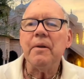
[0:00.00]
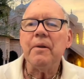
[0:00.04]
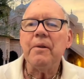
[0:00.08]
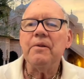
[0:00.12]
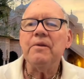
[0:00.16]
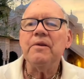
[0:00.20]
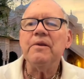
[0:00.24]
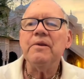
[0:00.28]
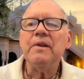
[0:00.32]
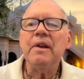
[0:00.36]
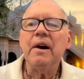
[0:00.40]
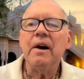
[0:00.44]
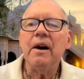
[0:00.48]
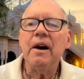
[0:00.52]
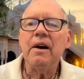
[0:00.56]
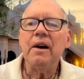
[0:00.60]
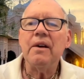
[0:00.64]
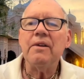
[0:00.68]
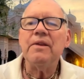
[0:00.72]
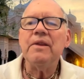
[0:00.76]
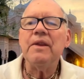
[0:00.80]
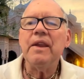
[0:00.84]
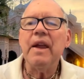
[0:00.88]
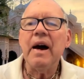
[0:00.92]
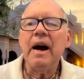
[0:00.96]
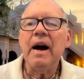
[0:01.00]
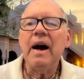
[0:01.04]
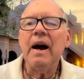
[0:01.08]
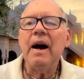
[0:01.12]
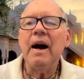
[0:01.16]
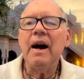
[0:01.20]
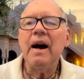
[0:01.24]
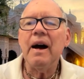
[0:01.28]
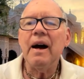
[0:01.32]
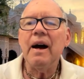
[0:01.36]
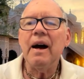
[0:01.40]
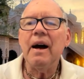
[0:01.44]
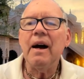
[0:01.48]

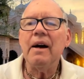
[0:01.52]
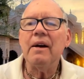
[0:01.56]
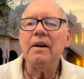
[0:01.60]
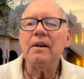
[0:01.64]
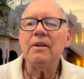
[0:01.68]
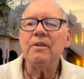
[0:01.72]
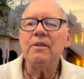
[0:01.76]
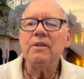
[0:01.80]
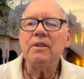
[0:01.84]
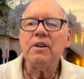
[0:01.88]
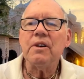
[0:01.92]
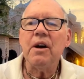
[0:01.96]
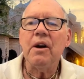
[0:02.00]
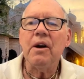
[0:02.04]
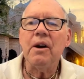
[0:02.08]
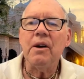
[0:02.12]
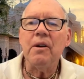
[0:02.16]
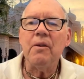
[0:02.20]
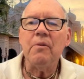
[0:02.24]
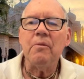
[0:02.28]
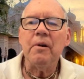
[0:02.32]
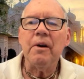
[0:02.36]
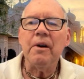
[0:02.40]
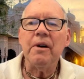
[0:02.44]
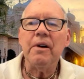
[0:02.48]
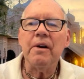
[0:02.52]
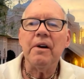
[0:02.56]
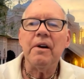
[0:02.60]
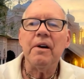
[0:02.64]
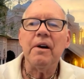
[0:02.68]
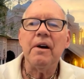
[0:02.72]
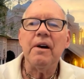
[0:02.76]
na karma,